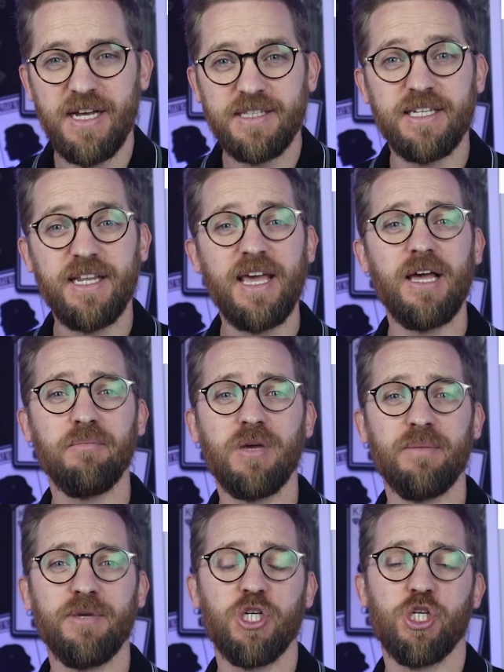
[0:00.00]
Today I'm going
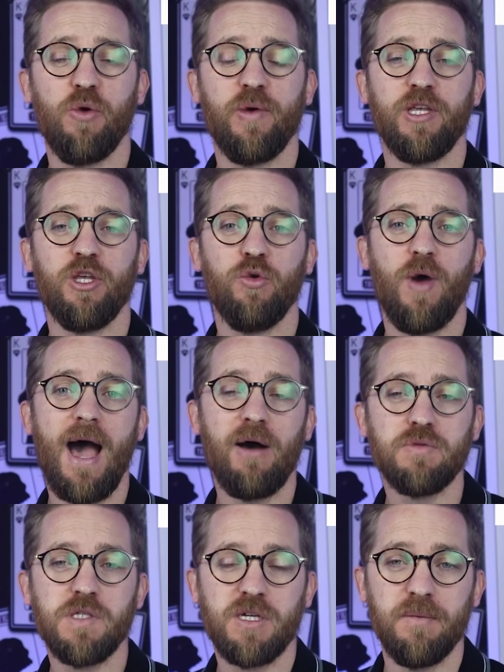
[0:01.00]
to be showing you
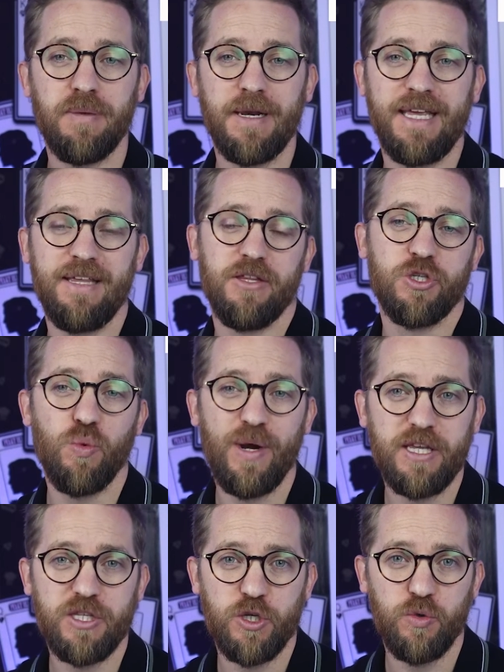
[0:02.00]
how to complete the
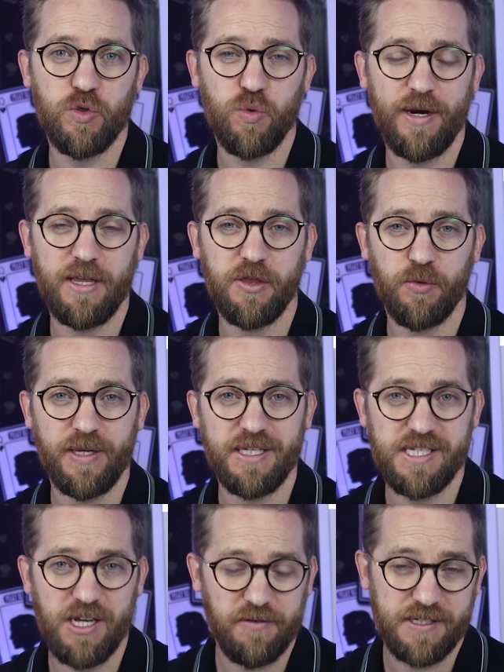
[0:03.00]
22-23
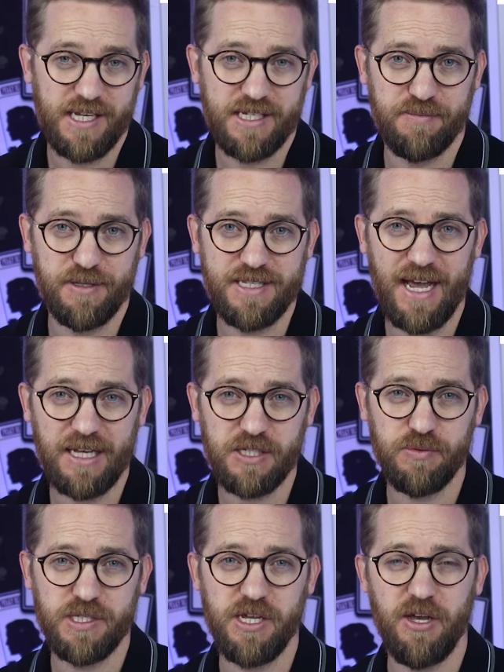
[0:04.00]
self-assessment
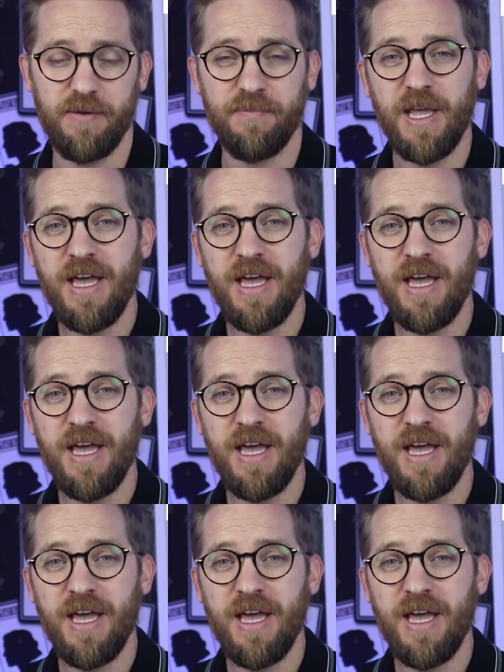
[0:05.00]
tax return